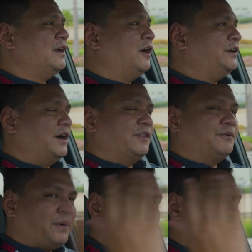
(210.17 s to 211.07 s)
on other
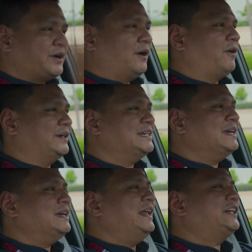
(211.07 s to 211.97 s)
parked cars,
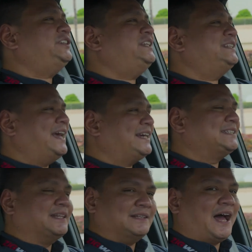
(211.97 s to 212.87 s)
it actually detects
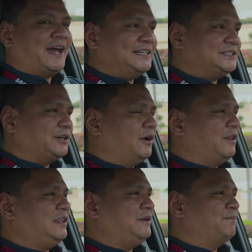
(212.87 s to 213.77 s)
the lines
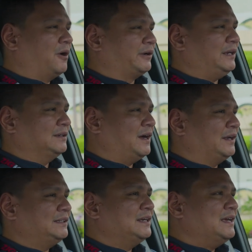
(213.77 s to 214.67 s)
on the parking lot